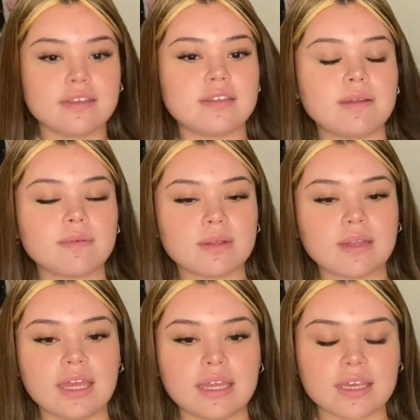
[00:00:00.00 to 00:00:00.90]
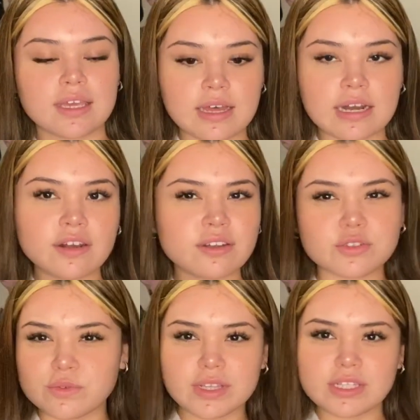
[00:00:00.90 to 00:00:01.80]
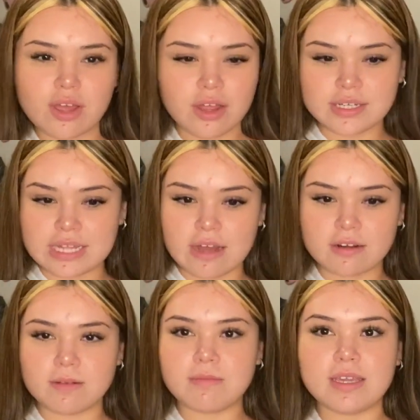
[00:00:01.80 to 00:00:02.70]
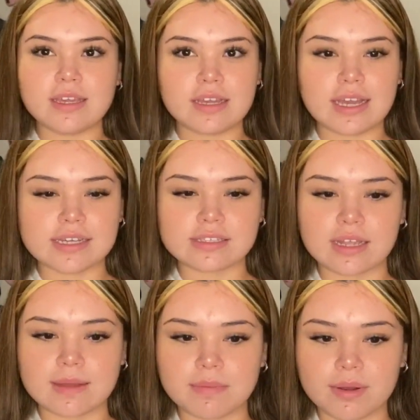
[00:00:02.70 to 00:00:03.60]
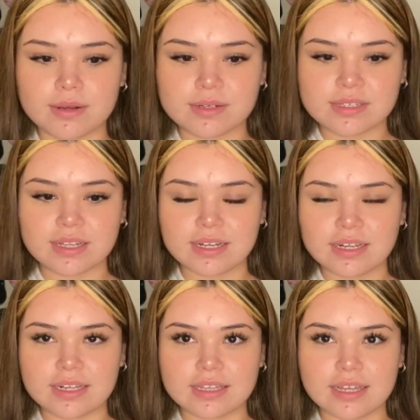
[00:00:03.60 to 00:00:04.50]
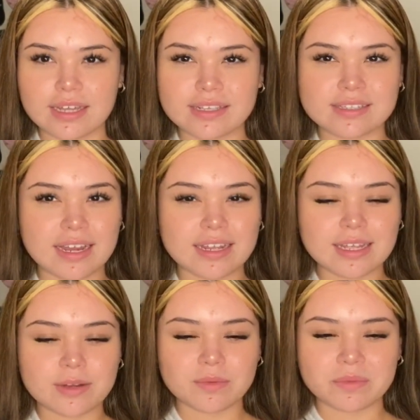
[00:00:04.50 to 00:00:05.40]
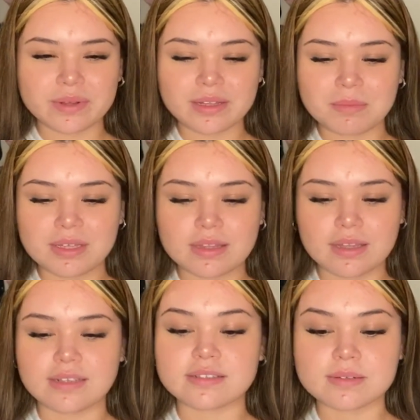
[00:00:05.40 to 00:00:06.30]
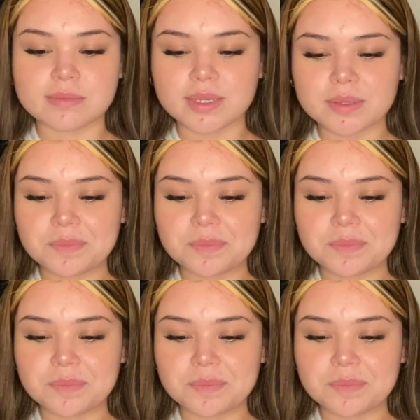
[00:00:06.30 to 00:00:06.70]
They were like, I don't know, just really talking down on me as like a person and like saying like really mean things, and I'm like,